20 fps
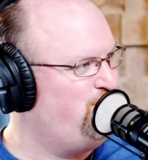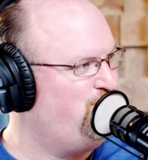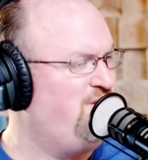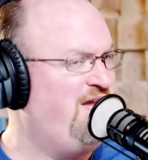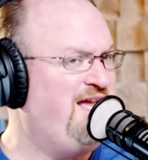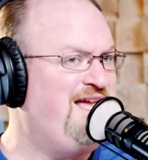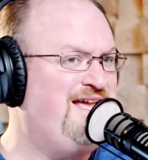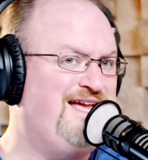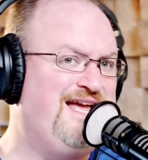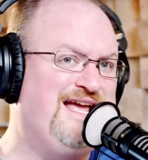to
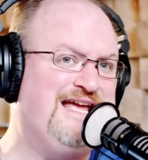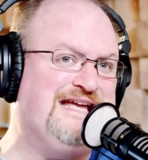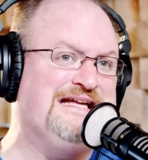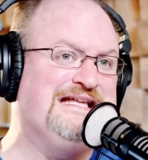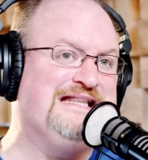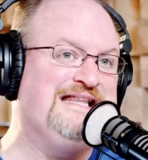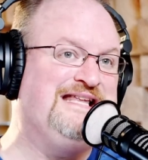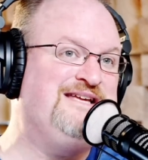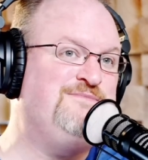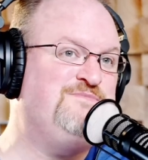a
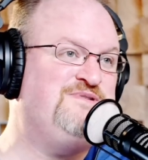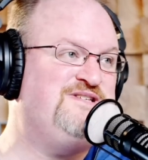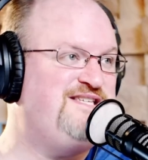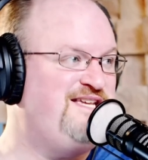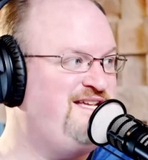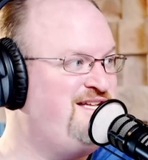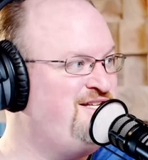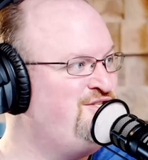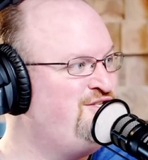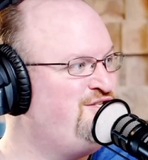
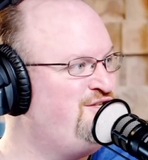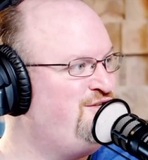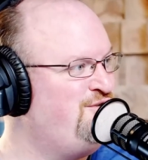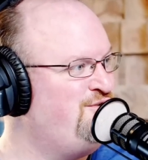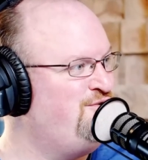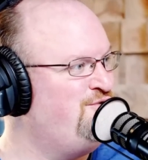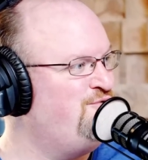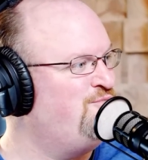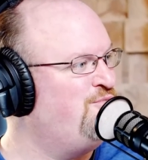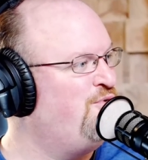glimpse
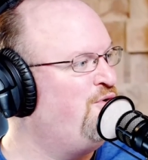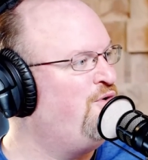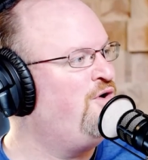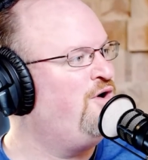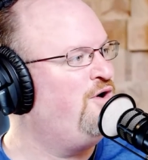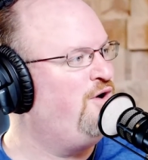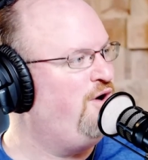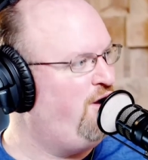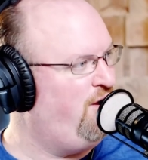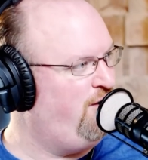into
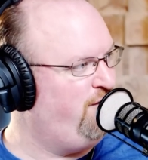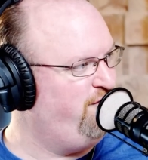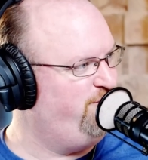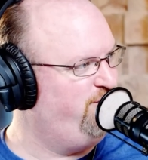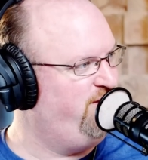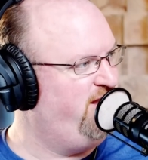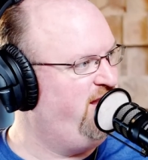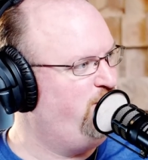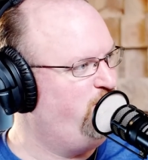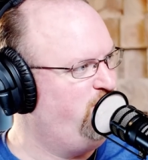more
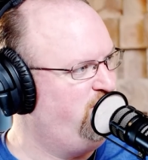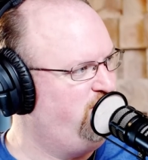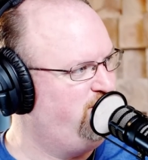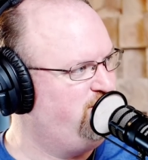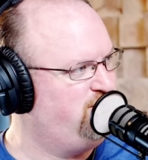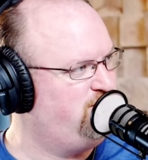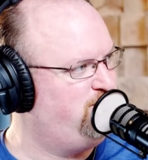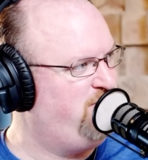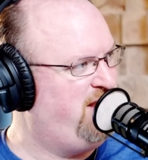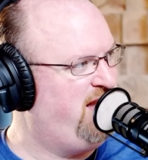of Black
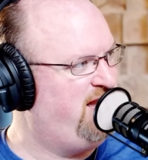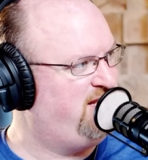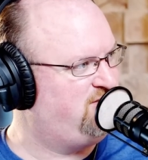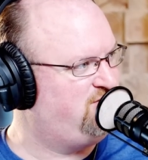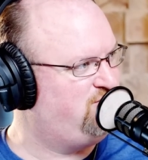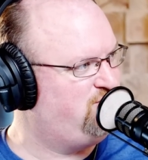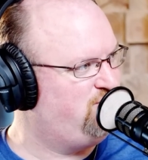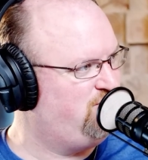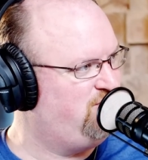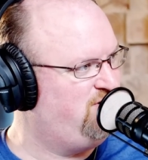Widow's
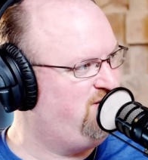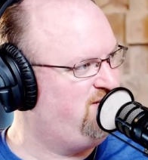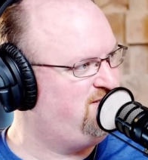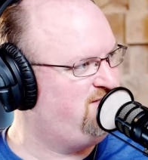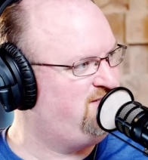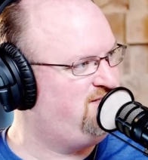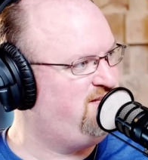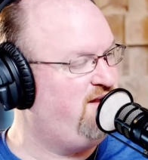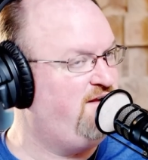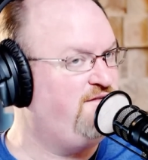backstory
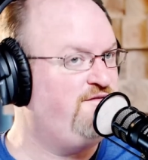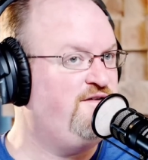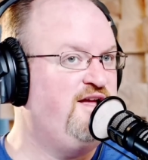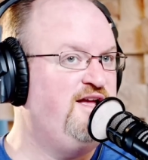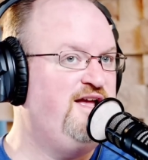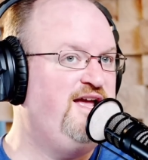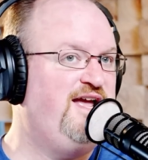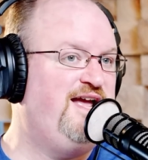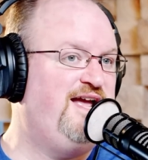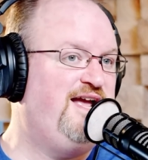and stuff.
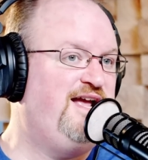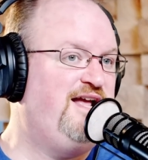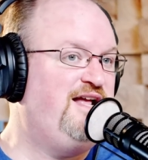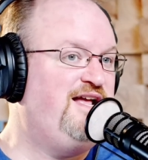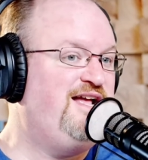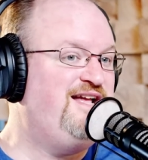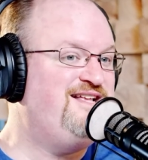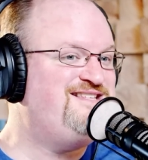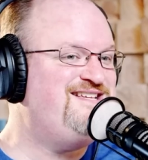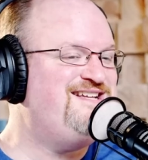
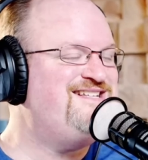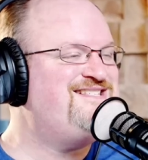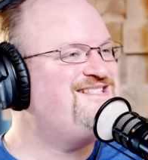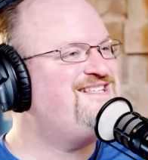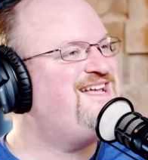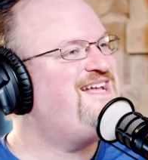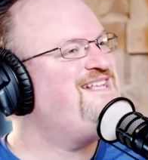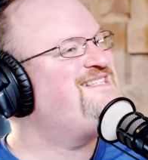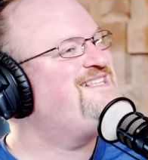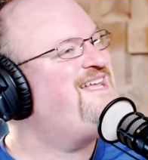
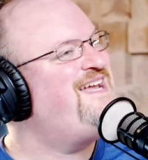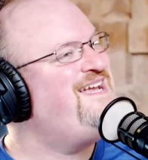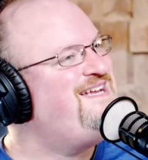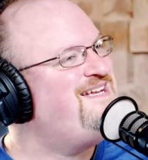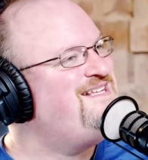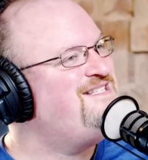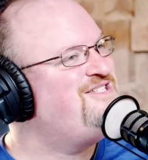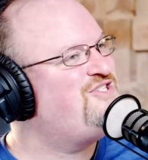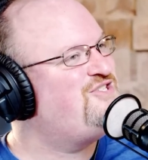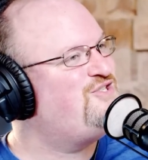It's
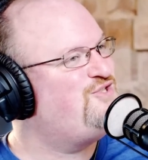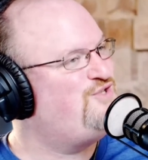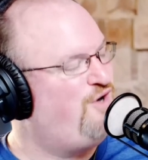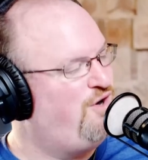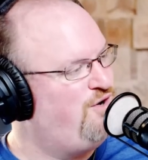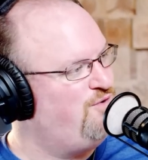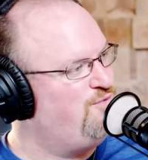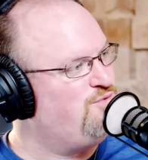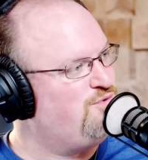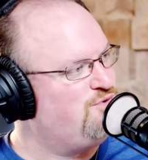like in
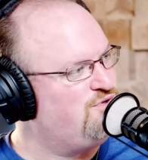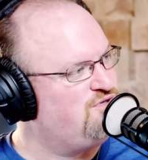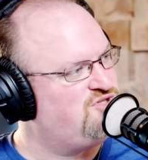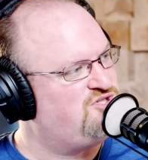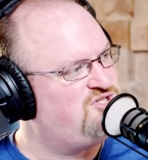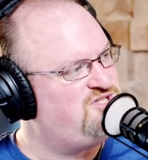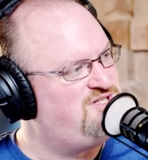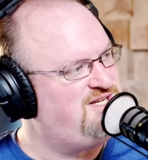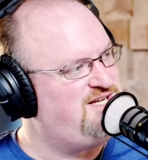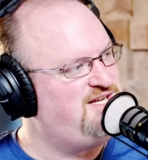Star
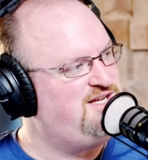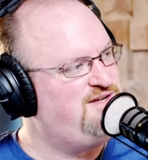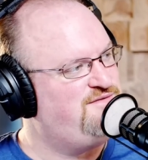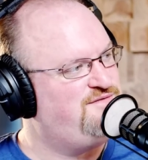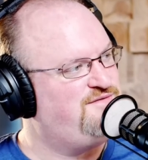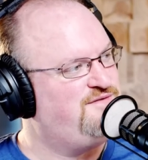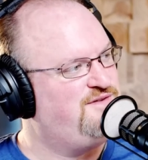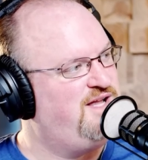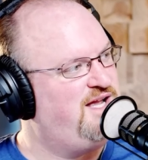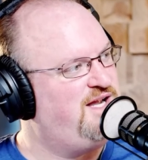Wars,
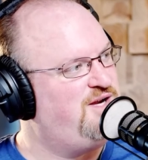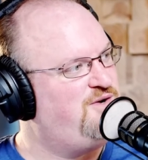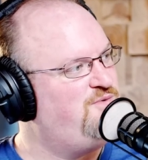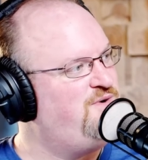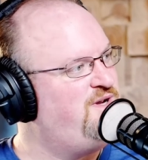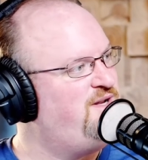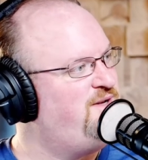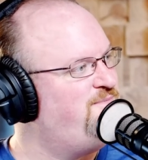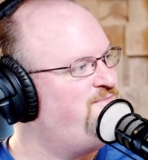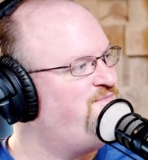Steve. Like
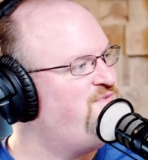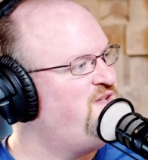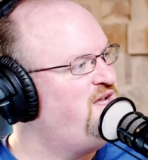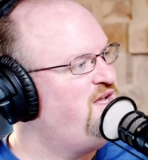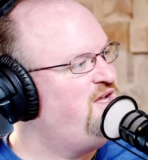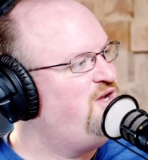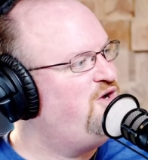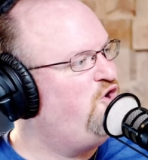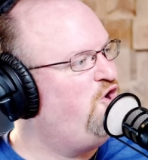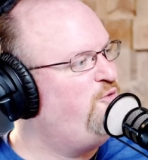when
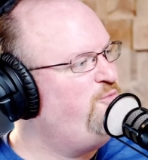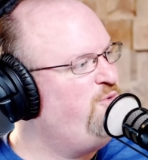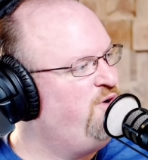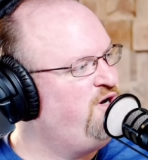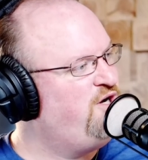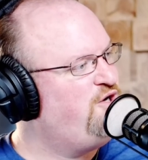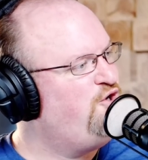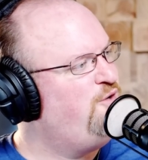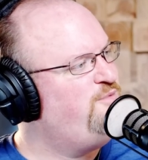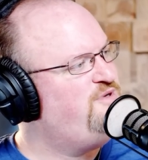
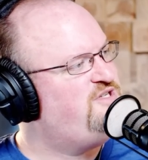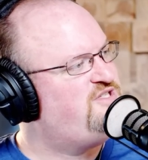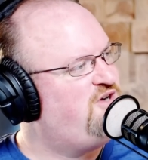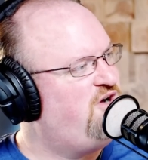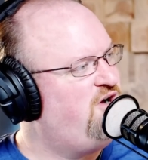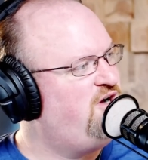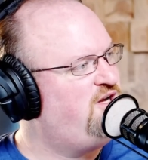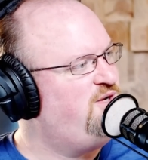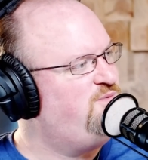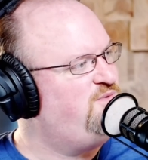Obi-Wan Kenobi's
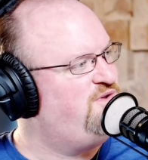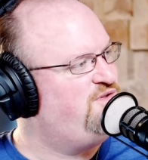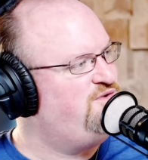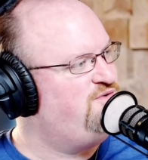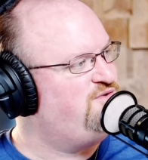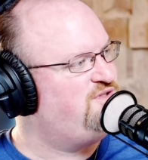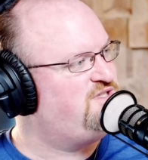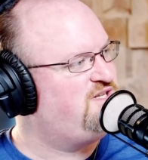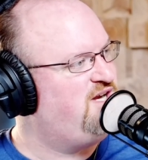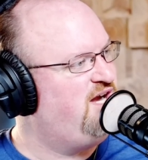talking with
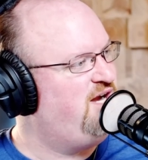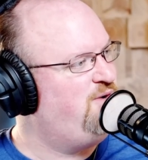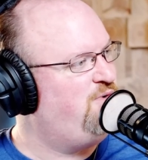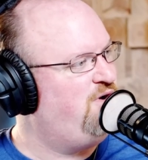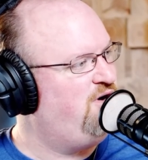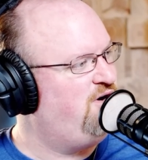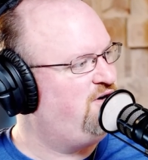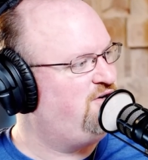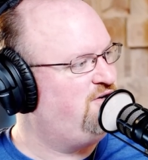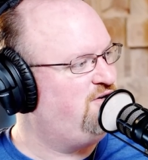Luke
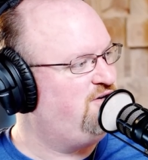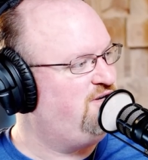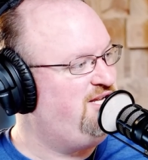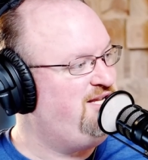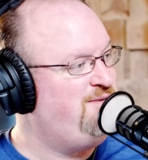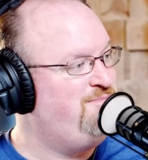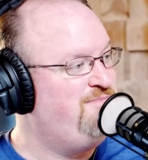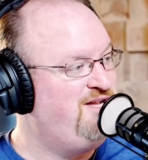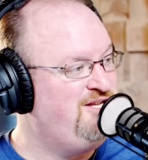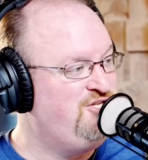Skywalker,
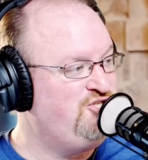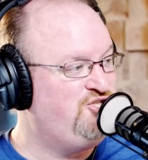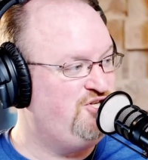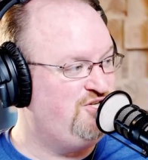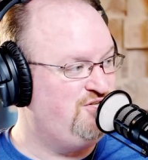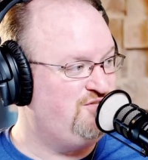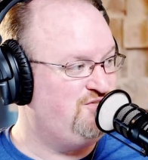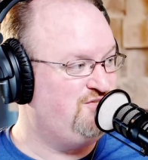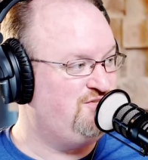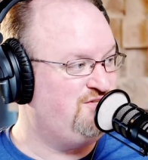he
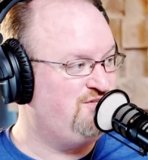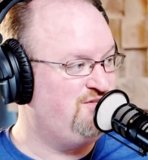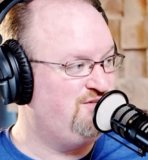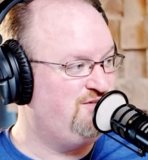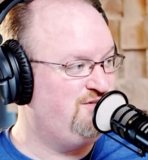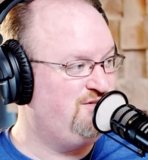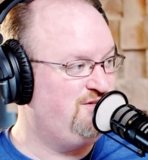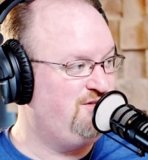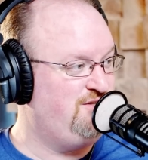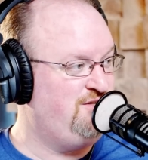mentions,
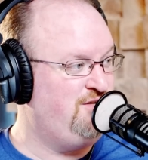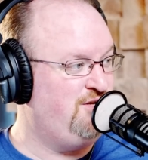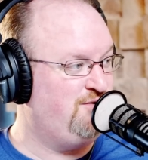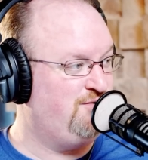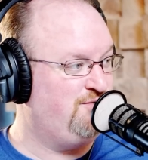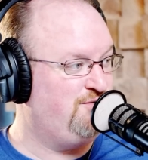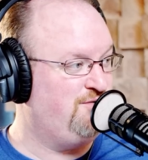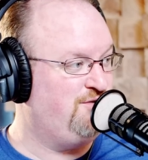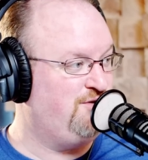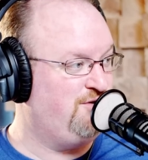
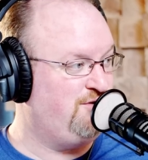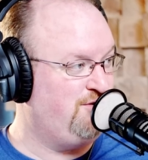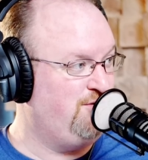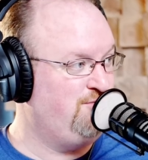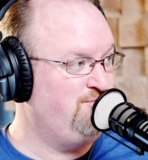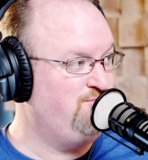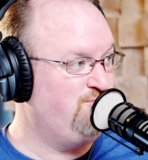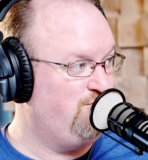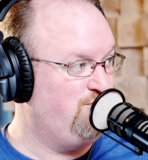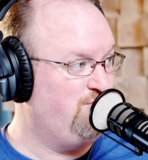the
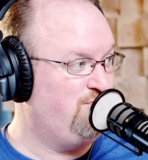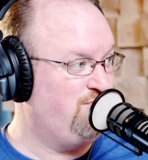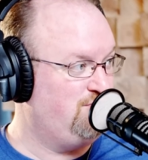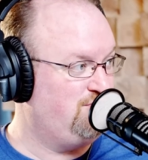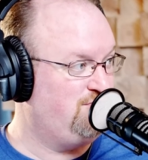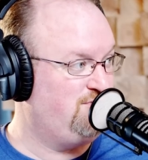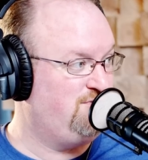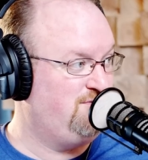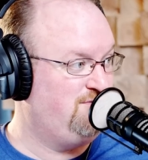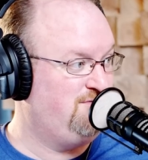Clone
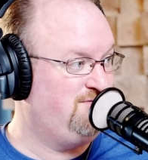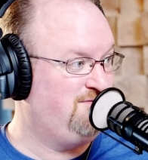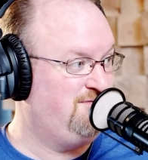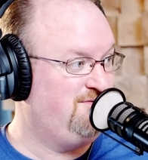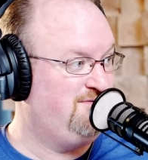Wars.